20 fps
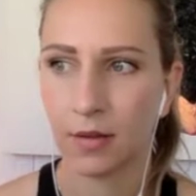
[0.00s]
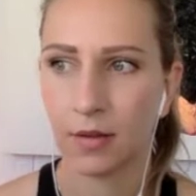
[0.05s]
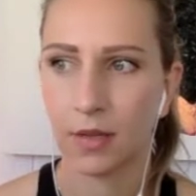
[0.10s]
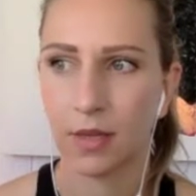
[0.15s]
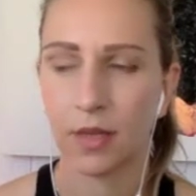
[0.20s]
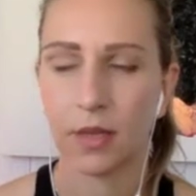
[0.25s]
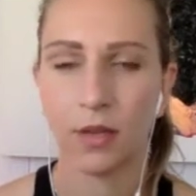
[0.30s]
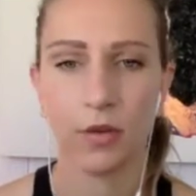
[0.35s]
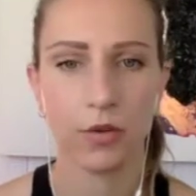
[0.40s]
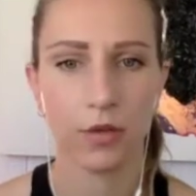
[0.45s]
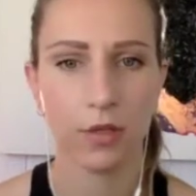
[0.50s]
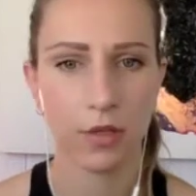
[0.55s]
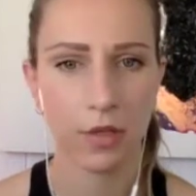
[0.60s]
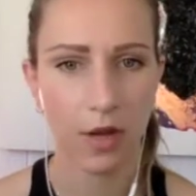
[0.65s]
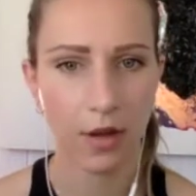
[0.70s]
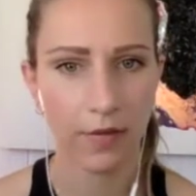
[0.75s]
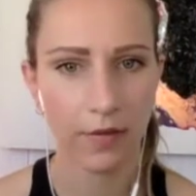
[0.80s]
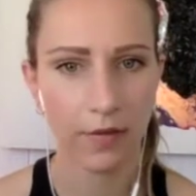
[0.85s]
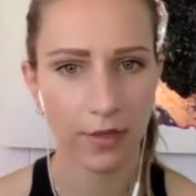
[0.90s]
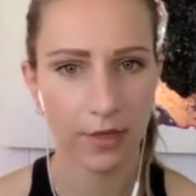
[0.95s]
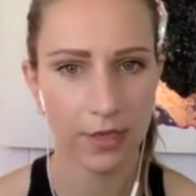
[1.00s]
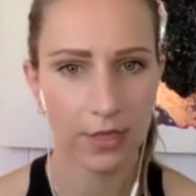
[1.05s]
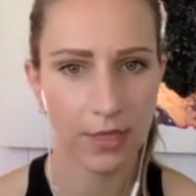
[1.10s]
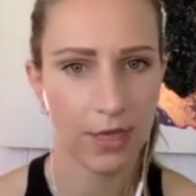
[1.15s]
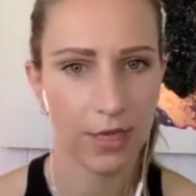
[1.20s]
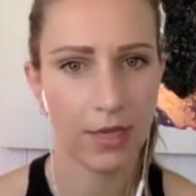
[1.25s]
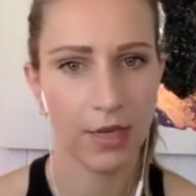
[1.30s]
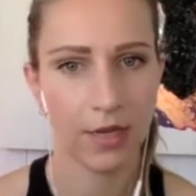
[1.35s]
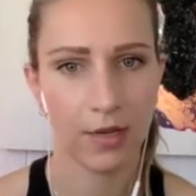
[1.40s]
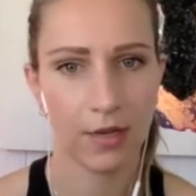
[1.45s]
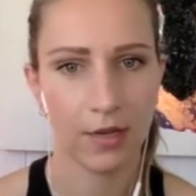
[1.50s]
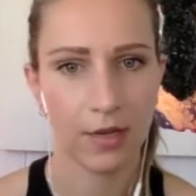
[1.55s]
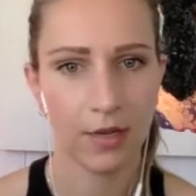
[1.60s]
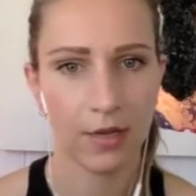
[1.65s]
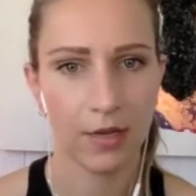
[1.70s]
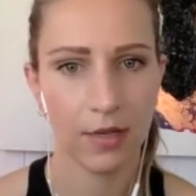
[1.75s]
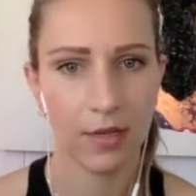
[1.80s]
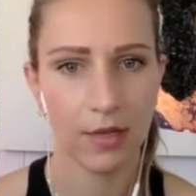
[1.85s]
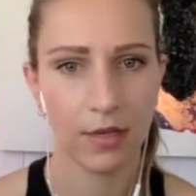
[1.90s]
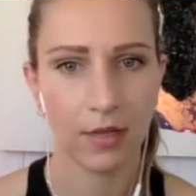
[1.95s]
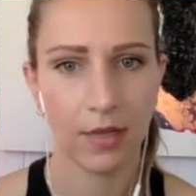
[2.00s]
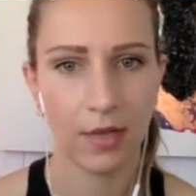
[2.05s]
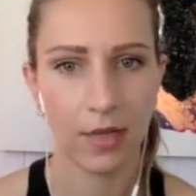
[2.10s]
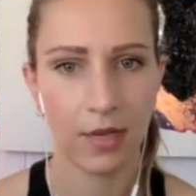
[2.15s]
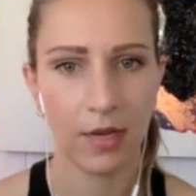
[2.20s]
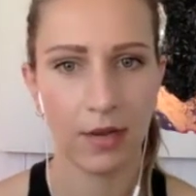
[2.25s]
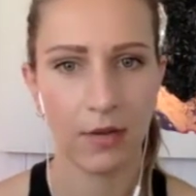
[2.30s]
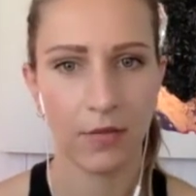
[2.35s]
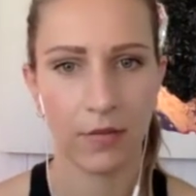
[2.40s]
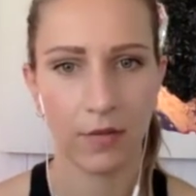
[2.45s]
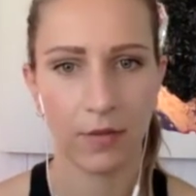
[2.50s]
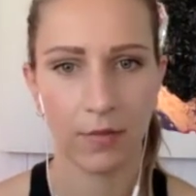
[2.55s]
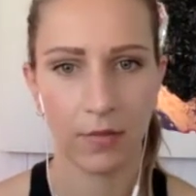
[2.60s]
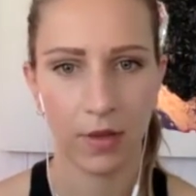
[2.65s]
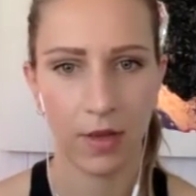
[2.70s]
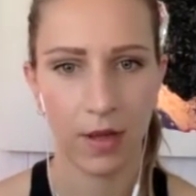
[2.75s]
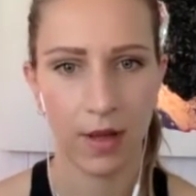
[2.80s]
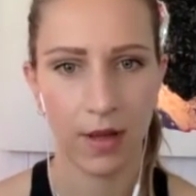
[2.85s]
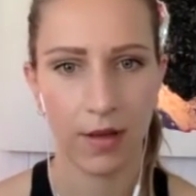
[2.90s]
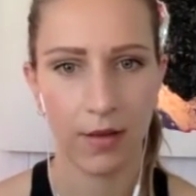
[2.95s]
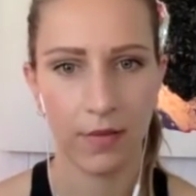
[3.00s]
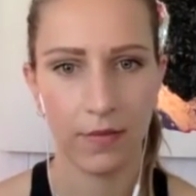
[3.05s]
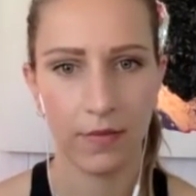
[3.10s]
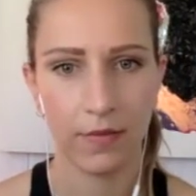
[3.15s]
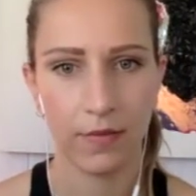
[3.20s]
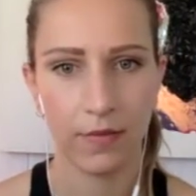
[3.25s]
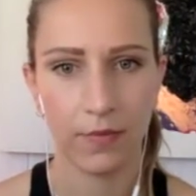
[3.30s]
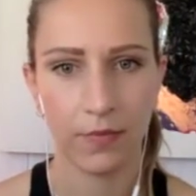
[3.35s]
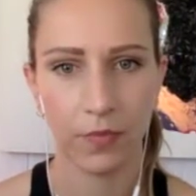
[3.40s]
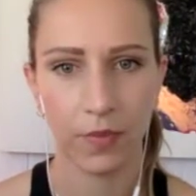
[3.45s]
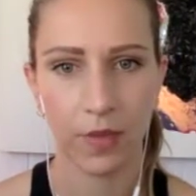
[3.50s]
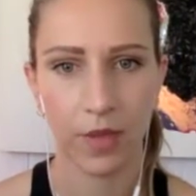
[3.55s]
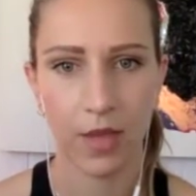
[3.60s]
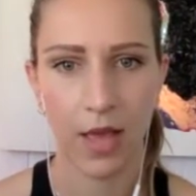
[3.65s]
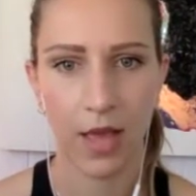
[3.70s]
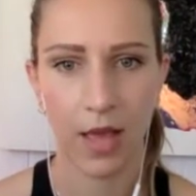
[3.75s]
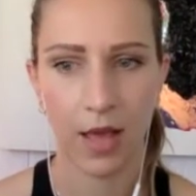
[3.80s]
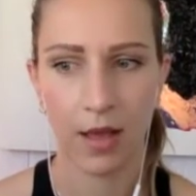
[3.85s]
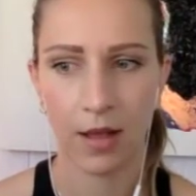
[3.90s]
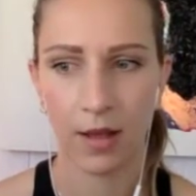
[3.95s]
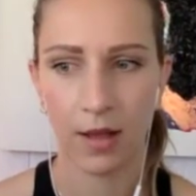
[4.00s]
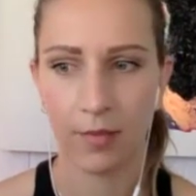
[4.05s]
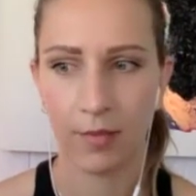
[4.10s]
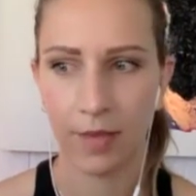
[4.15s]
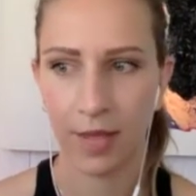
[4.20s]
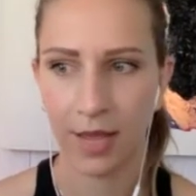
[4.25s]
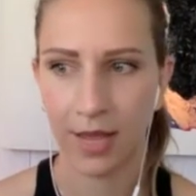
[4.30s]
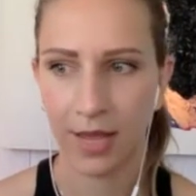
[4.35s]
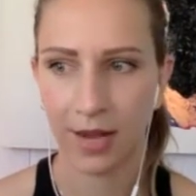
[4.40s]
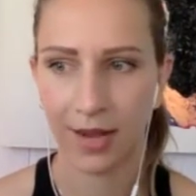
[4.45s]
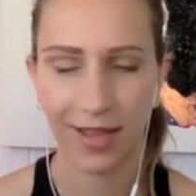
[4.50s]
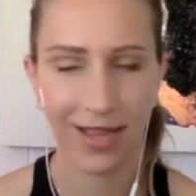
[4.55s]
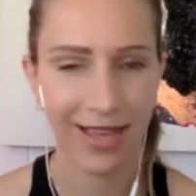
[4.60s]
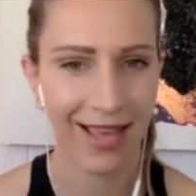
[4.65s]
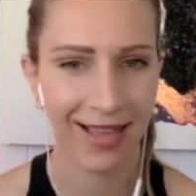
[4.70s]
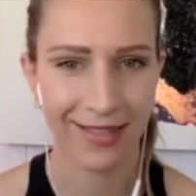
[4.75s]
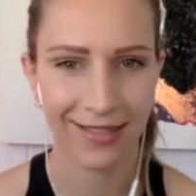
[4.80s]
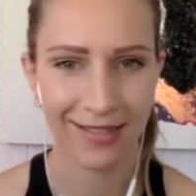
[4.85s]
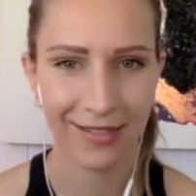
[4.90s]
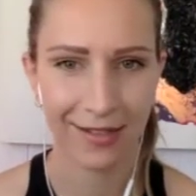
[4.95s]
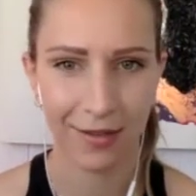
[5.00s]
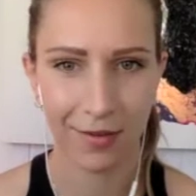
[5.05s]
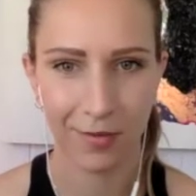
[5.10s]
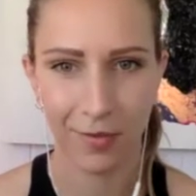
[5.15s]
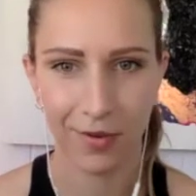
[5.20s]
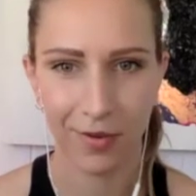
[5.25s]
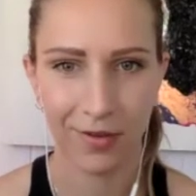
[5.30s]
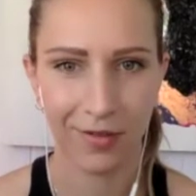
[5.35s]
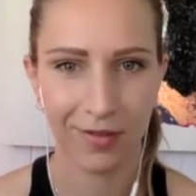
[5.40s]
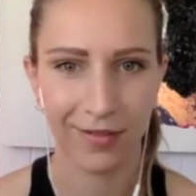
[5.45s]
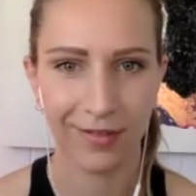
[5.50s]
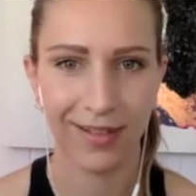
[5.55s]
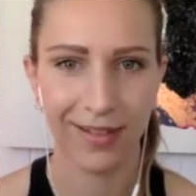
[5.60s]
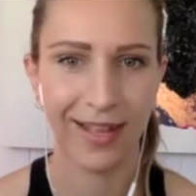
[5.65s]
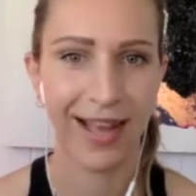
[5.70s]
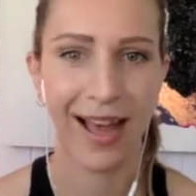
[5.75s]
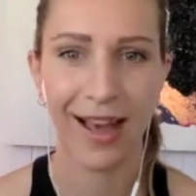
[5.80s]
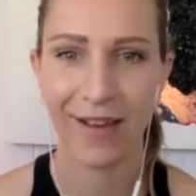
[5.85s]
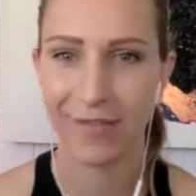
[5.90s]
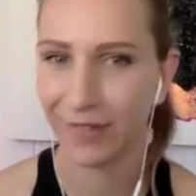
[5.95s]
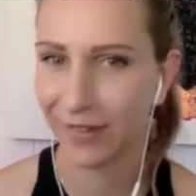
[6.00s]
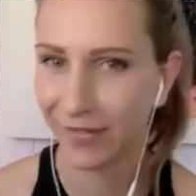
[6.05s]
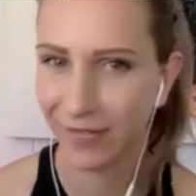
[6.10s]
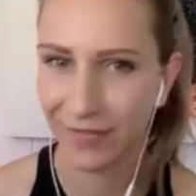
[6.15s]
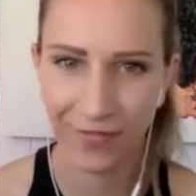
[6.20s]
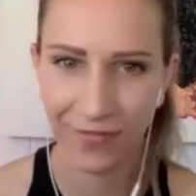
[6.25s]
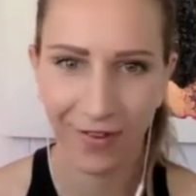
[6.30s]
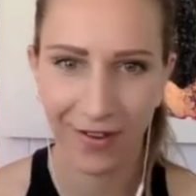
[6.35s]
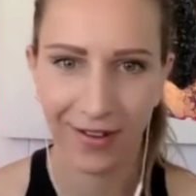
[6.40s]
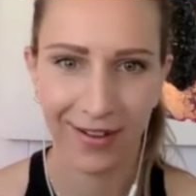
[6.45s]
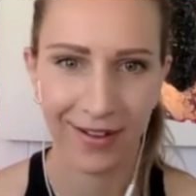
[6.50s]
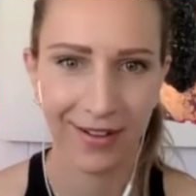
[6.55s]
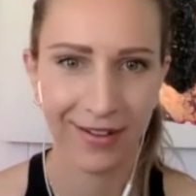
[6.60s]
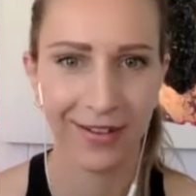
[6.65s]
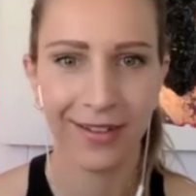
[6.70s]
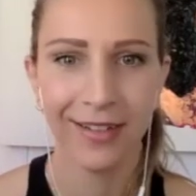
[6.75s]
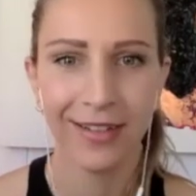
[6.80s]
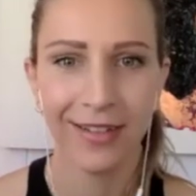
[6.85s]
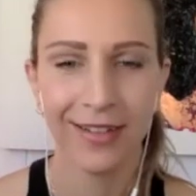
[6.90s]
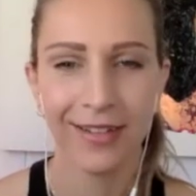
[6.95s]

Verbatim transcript: in your sovereignty, leading from love and being uncancelable, having fun,